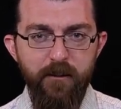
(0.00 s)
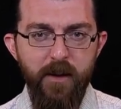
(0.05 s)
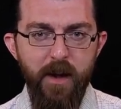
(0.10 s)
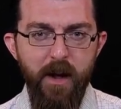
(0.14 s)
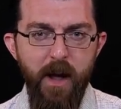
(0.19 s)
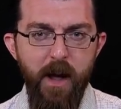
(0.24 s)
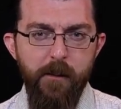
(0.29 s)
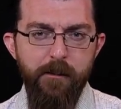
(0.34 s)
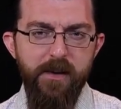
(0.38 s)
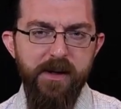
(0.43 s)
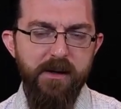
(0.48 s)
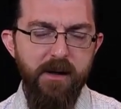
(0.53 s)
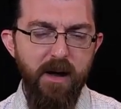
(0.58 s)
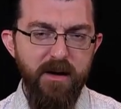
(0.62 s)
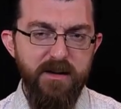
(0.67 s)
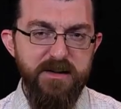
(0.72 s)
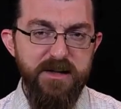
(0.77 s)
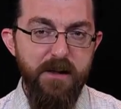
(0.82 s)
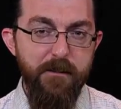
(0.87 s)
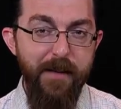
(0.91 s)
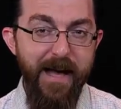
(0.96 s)

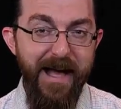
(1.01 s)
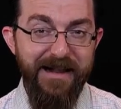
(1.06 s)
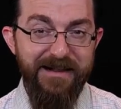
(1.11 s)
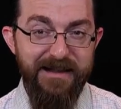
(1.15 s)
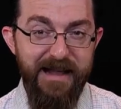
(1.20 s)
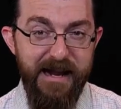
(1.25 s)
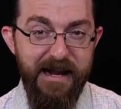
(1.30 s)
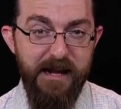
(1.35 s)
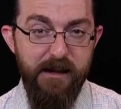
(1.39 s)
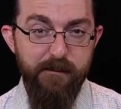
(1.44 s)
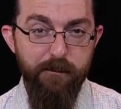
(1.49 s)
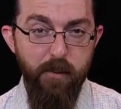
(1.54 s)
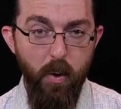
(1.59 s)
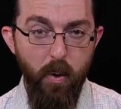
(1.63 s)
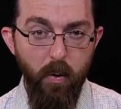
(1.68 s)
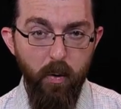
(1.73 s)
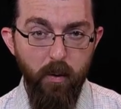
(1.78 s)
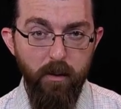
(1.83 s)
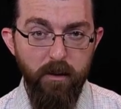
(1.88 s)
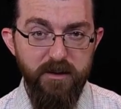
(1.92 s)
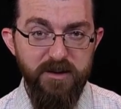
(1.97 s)
because the magnetic
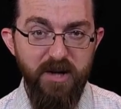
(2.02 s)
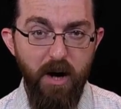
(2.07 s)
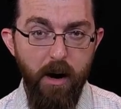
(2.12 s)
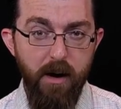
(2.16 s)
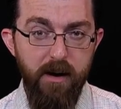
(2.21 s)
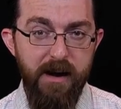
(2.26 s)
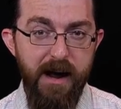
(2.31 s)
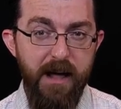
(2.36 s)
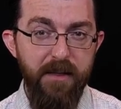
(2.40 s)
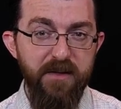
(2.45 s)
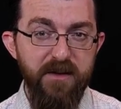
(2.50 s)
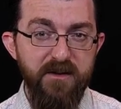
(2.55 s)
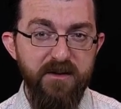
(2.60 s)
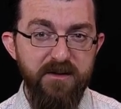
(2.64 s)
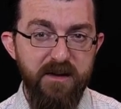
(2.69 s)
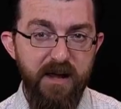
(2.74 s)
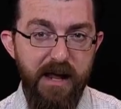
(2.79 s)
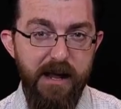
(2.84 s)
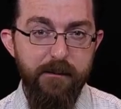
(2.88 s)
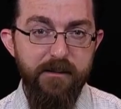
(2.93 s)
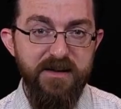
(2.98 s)
poles are not the
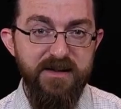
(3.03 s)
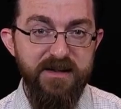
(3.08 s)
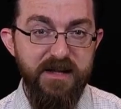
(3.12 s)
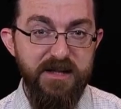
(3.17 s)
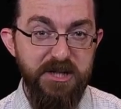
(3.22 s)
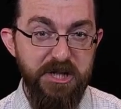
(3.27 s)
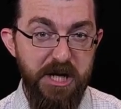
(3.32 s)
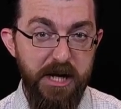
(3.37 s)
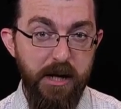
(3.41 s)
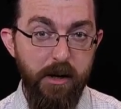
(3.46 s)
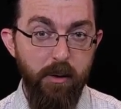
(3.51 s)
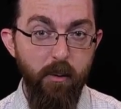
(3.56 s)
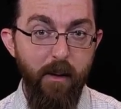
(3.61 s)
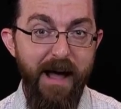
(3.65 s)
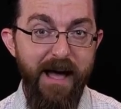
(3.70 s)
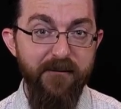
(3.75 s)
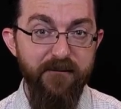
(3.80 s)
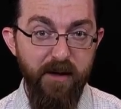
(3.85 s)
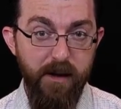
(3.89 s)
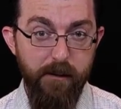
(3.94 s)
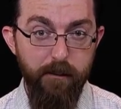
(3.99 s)
same as the
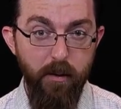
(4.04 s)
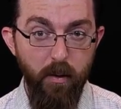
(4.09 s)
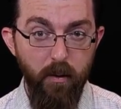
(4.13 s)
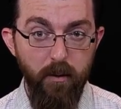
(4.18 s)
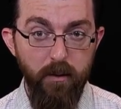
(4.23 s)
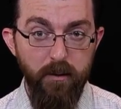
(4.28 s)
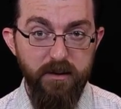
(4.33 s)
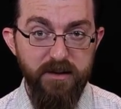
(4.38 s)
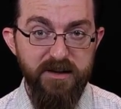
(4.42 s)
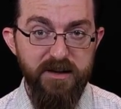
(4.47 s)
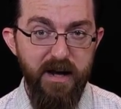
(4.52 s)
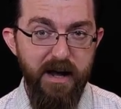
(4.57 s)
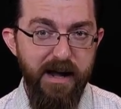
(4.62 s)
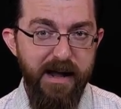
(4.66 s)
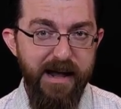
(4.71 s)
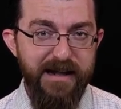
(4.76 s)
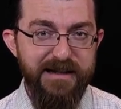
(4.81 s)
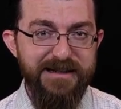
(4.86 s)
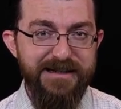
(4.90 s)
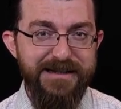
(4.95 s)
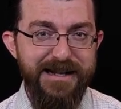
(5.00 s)
geographic poles,
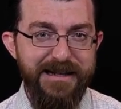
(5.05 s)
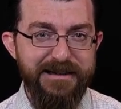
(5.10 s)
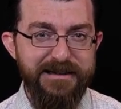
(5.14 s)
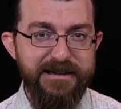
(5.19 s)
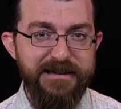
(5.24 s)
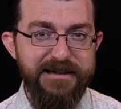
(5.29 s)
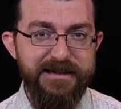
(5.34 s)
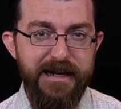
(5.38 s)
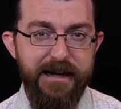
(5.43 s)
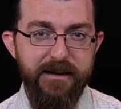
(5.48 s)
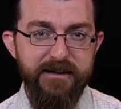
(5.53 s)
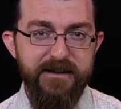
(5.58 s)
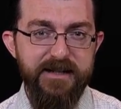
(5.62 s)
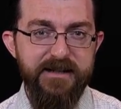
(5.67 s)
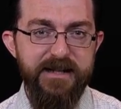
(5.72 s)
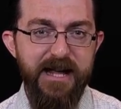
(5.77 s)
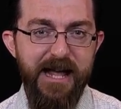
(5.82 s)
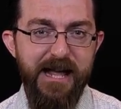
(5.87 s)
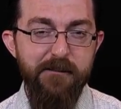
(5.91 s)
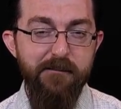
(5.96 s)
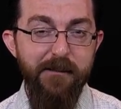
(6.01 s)
it's necessary to
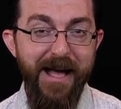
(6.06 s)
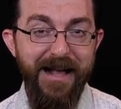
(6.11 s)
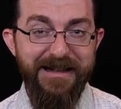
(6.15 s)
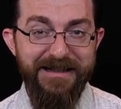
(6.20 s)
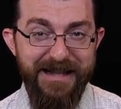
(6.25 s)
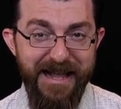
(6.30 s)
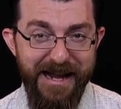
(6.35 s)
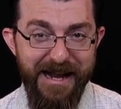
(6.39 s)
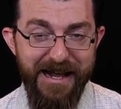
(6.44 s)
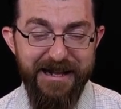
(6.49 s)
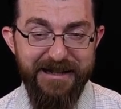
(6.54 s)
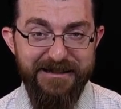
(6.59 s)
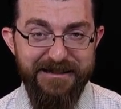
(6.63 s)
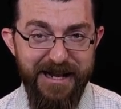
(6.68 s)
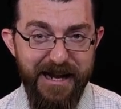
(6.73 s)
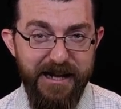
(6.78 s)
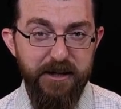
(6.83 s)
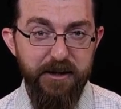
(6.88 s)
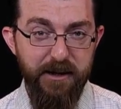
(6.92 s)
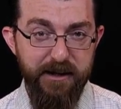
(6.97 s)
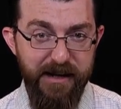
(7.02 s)
take magnetic
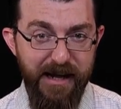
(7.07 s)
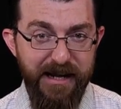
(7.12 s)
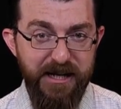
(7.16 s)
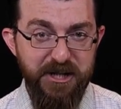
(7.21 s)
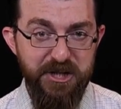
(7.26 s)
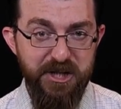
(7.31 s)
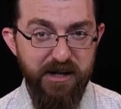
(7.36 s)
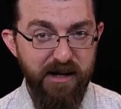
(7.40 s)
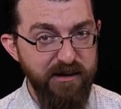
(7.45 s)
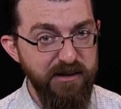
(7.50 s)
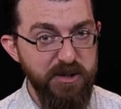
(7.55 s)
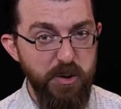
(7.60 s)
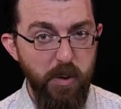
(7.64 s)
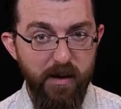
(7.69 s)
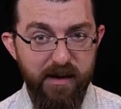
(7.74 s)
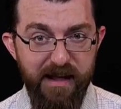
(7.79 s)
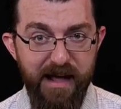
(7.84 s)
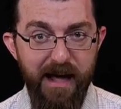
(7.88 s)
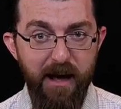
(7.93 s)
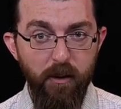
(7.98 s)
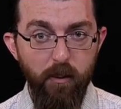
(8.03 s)
declination into
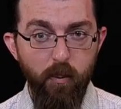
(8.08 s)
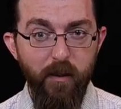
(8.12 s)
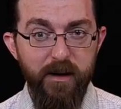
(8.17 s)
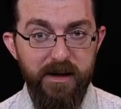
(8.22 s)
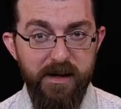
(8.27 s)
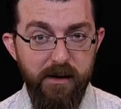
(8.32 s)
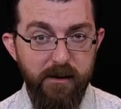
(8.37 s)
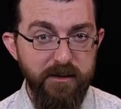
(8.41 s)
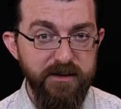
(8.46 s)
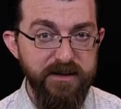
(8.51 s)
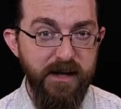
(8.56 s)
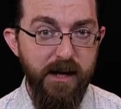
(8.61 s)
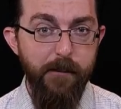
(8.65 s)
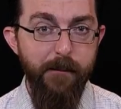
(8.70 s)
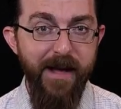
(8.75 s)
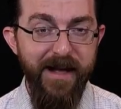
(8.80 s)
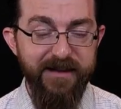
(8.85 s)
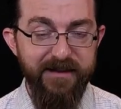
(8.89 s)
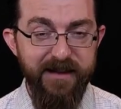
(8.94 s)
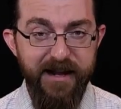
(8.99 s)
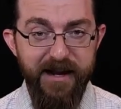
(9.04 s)
account when using a
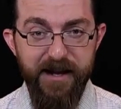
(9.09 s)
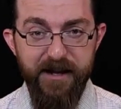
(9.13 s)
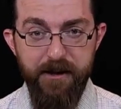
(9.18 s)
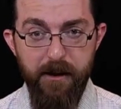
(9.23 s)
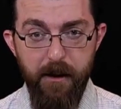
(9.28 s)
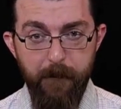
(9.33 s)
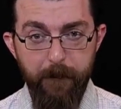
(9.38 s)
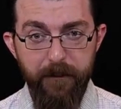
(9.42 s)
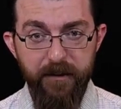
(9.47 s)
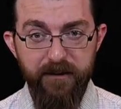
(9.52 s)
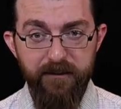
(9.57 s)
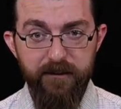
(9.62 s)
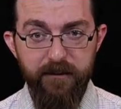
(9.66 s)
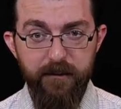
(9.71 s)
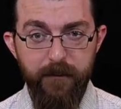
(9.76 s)
magnetic compass.